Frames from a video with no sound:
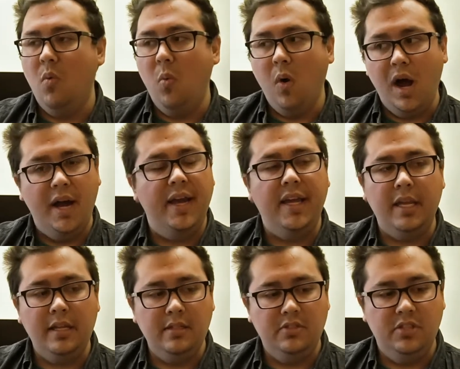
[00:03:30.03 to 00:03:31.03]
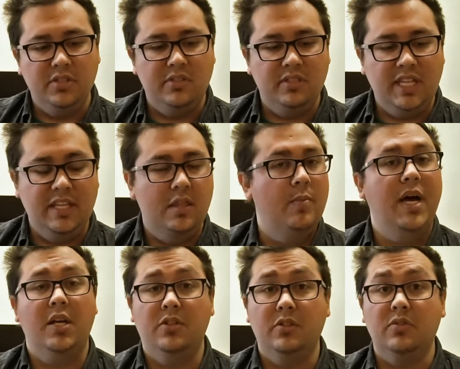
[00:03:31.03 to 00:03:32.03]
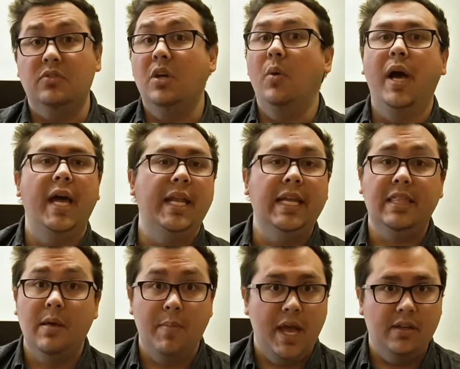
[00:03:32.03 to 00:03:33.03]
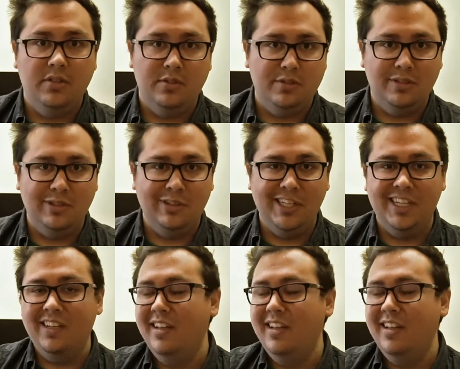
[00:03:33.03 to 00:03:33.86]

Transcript: why just get the bachelor's? Go ahead and get the master's degree.